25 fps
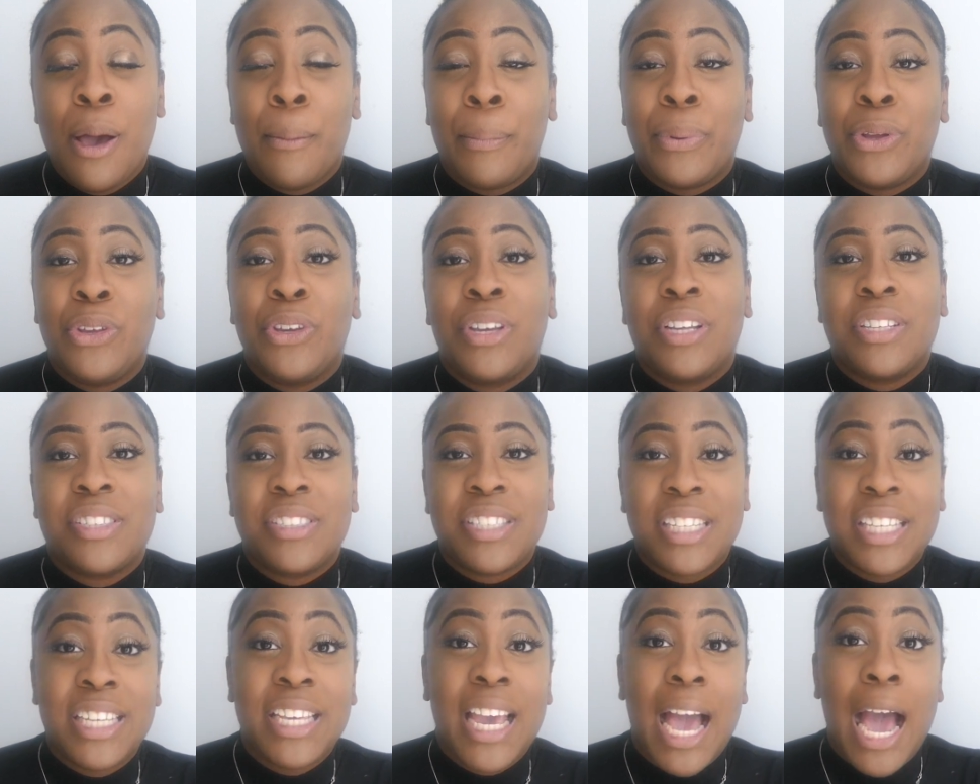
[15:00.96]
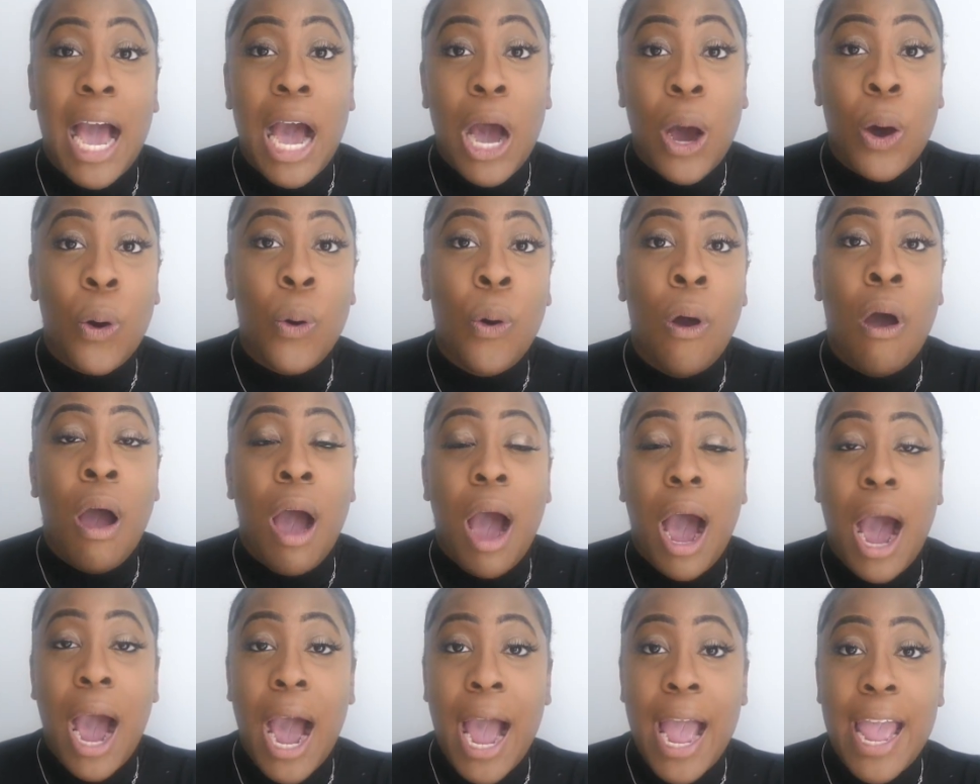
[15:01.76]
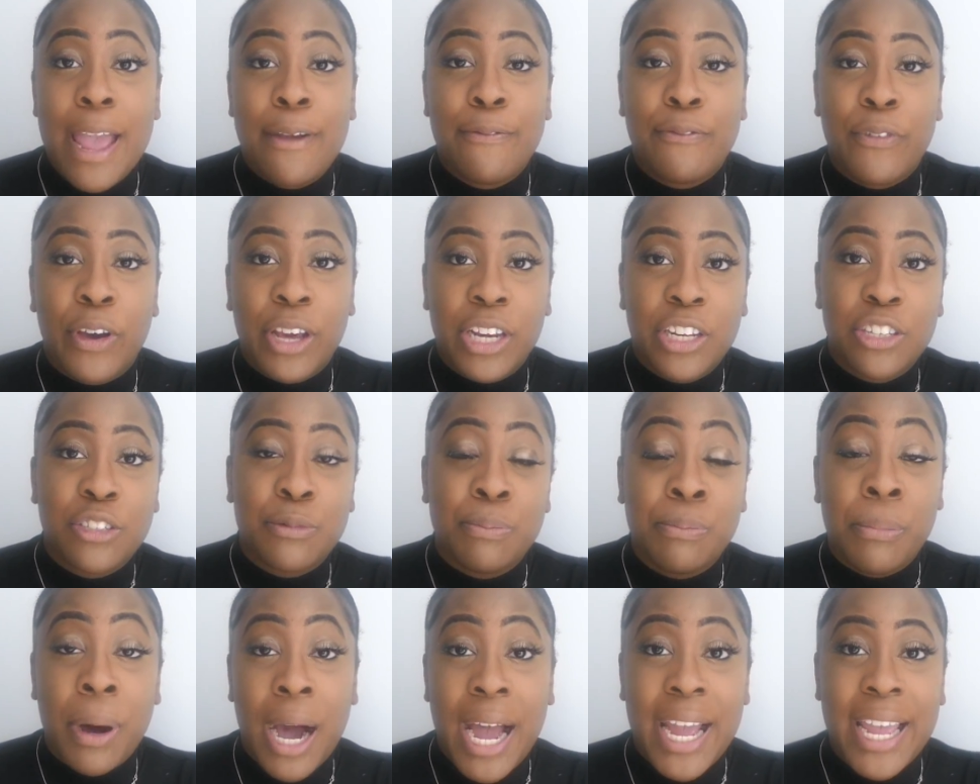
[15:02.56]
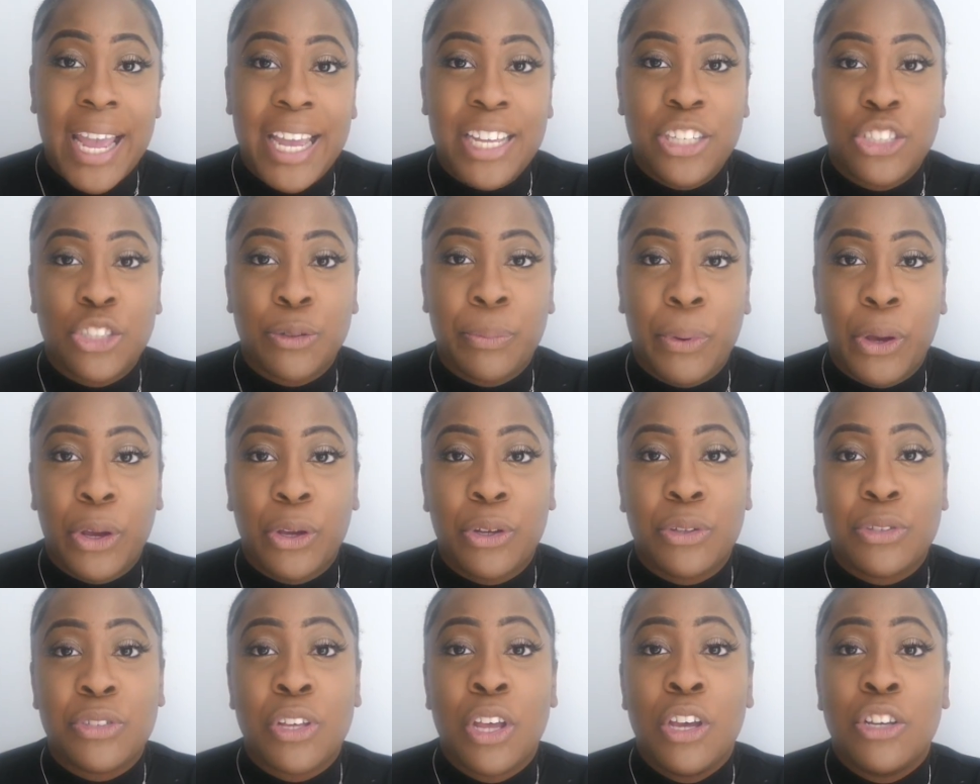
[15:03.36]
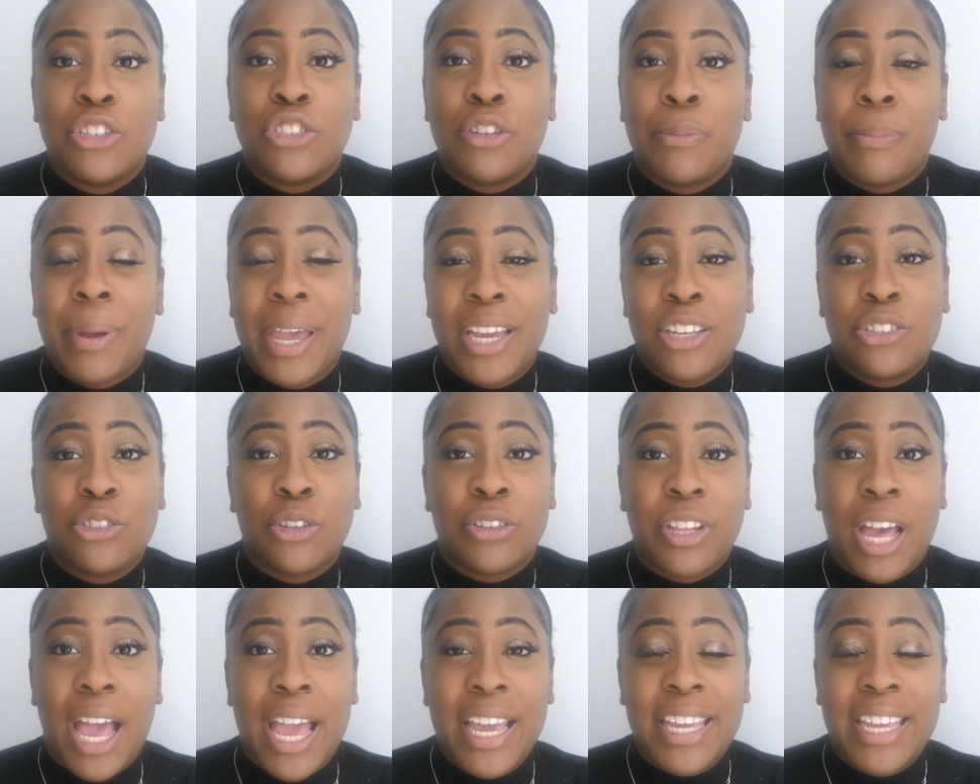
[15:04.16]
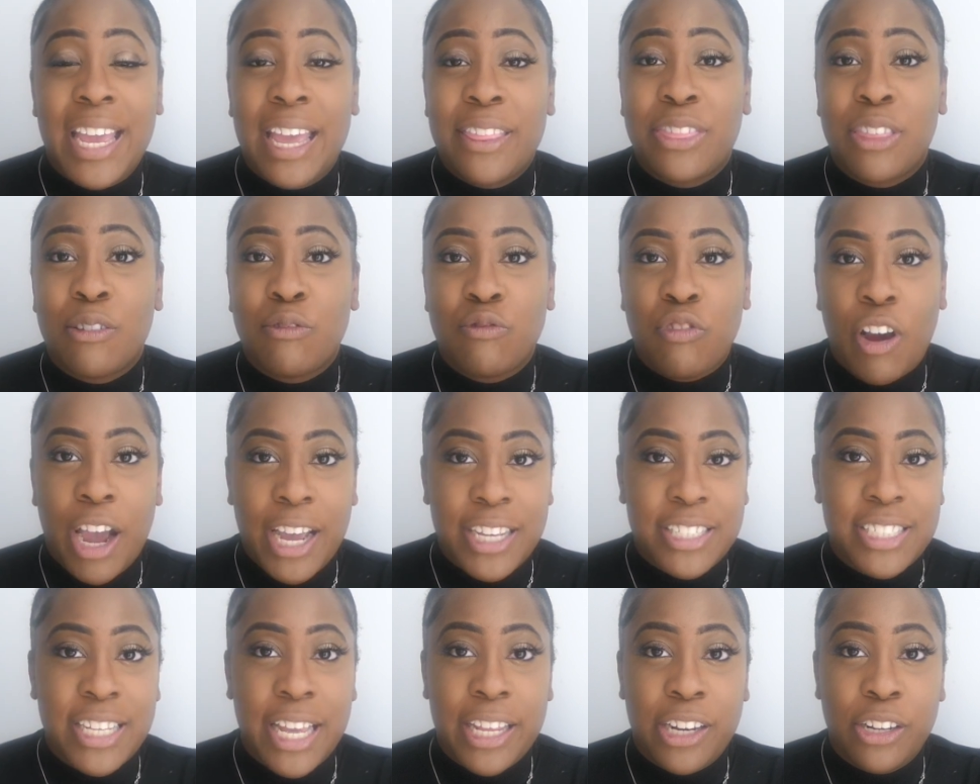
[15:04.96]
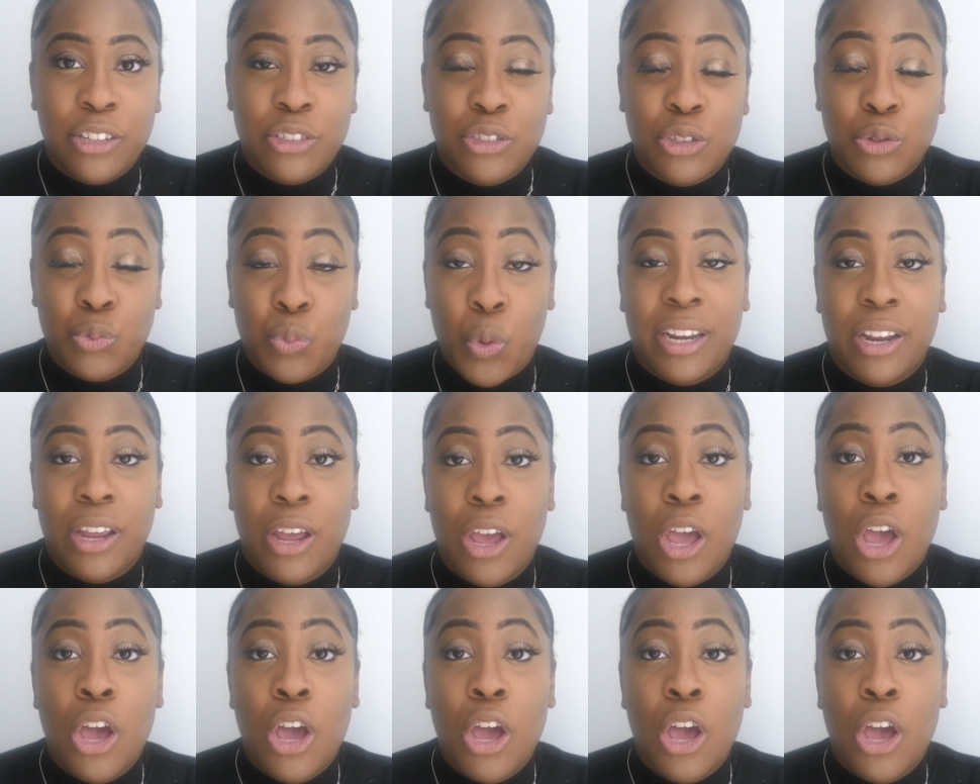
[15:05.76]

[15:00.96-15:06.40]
but you can see how I furnish my HMOs to make sure that I get the right tenants as well.